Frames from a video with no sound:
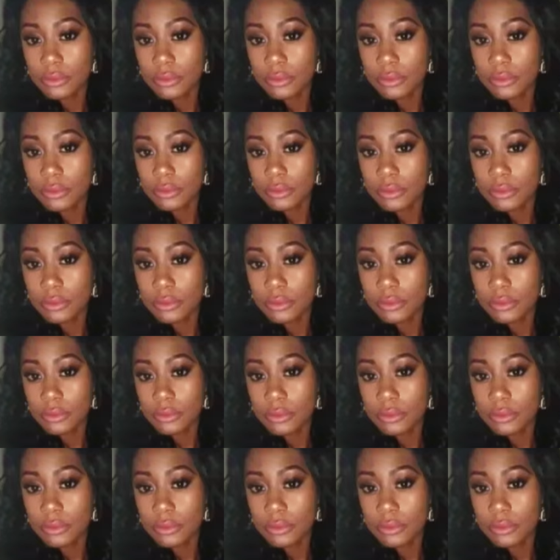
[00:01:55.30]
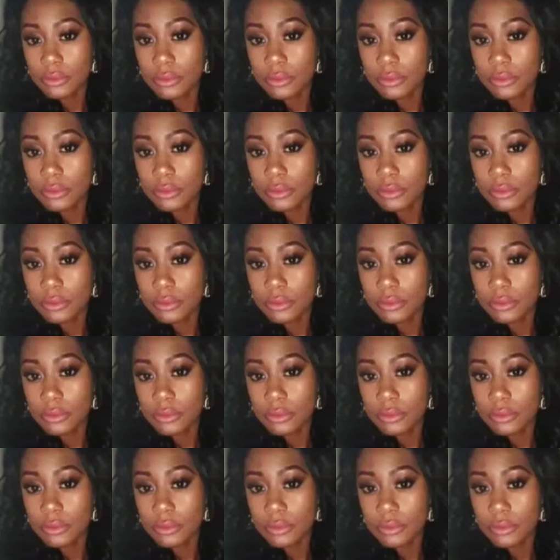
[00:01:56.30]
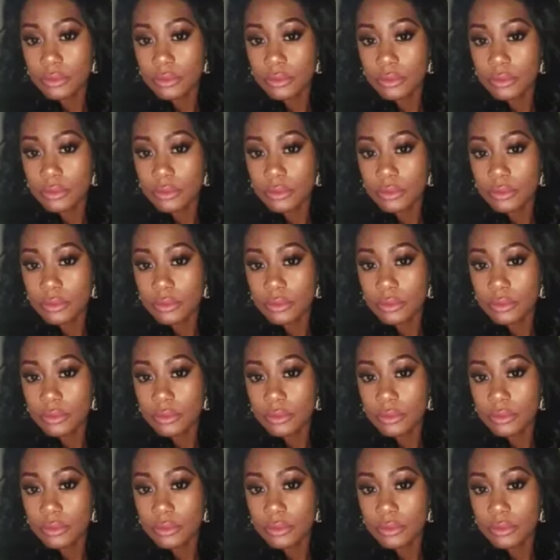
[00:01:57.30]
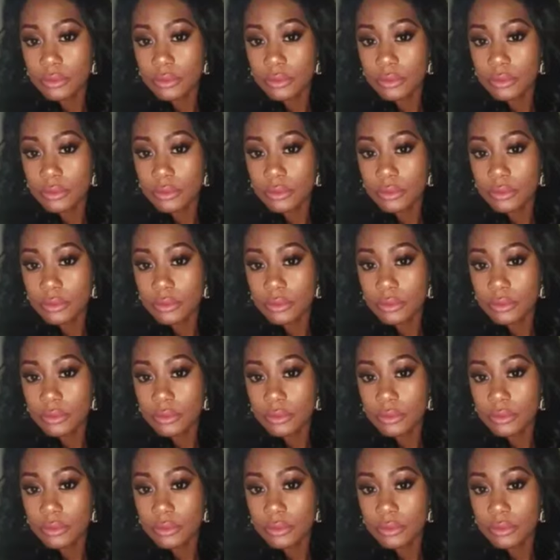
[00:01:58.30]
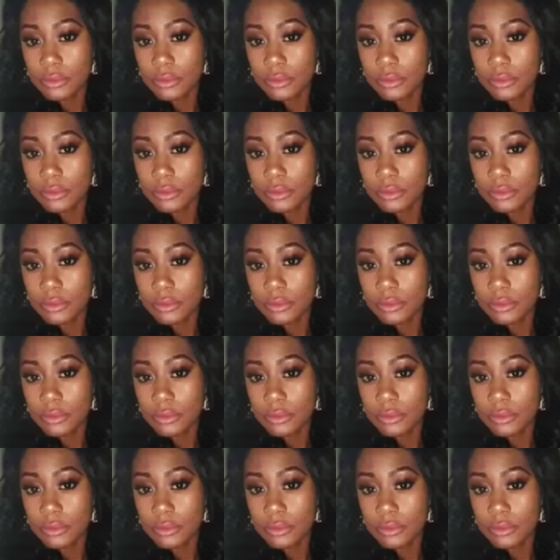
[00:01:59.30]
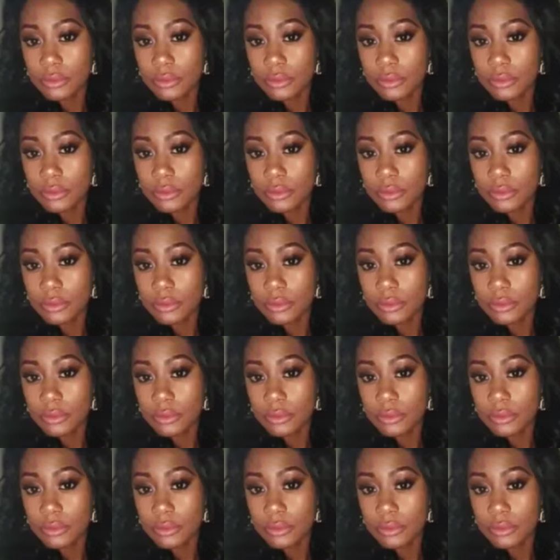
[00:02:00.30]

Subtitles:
(no lip movement)